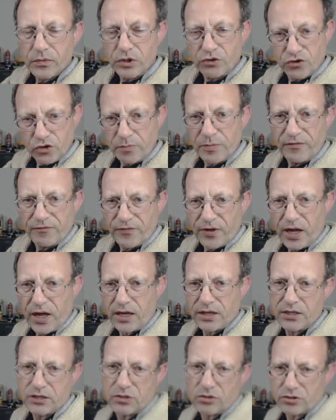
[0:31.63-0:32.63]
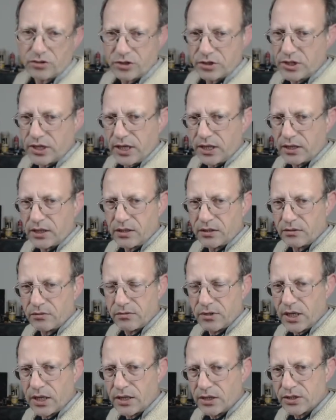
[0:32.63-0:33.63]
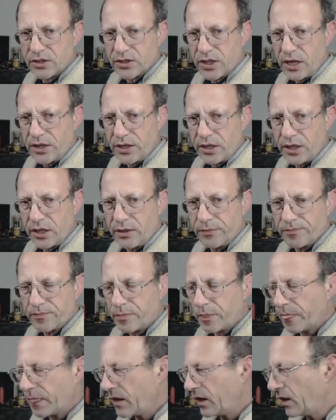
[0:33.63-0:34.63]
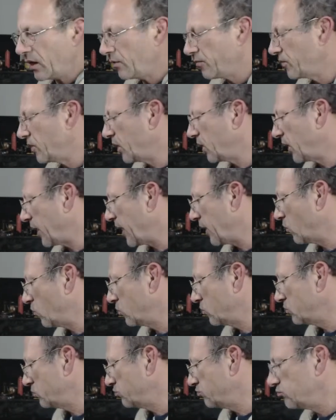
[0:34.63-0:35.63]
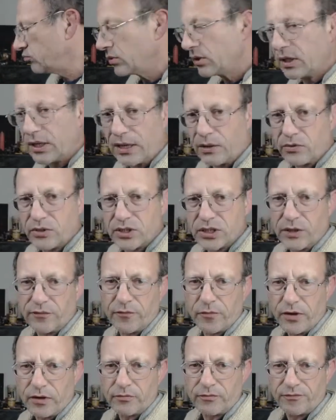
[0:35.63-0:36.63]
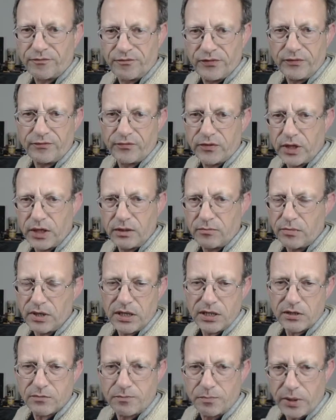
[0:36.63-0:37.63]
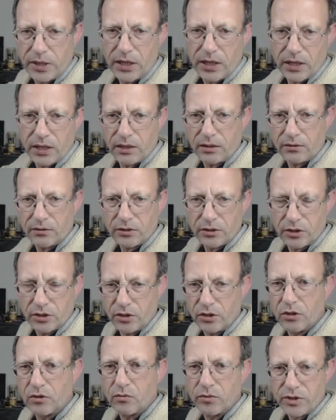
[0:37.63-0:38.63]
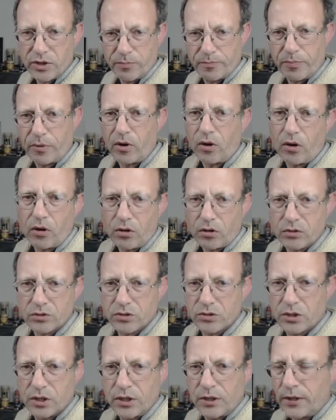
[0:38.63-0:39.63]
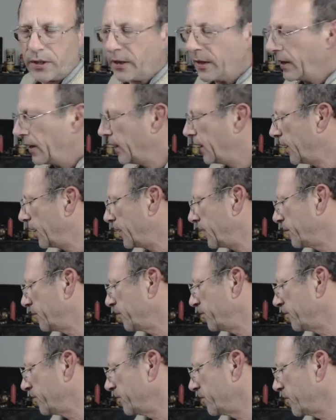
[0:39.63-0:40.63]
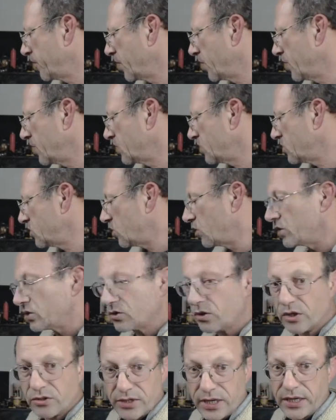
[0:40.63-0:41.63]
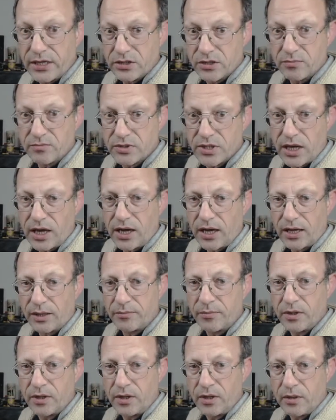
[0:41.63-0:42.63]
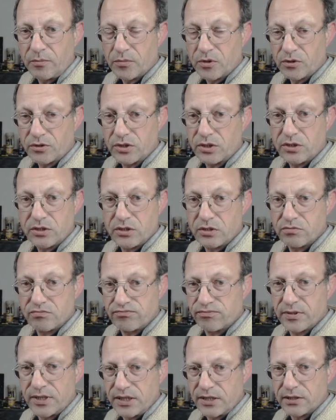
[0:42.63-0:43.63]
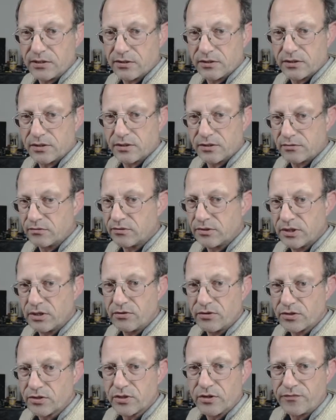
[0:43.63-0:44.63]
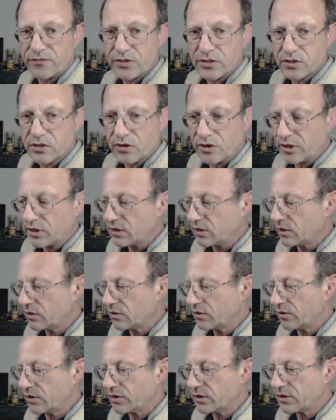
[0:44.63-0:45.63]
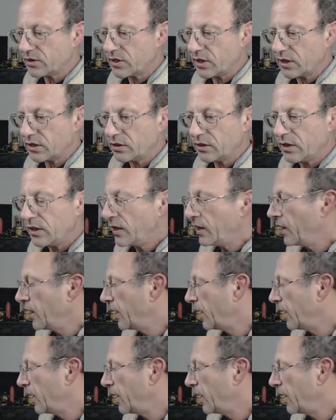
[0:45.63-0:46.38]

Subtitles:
you should be fine as long as you take it steady. Allow yourself around 15 minutes per cut with a pause. So it's going to take you some time because it's serious stuff. Is cutting steel.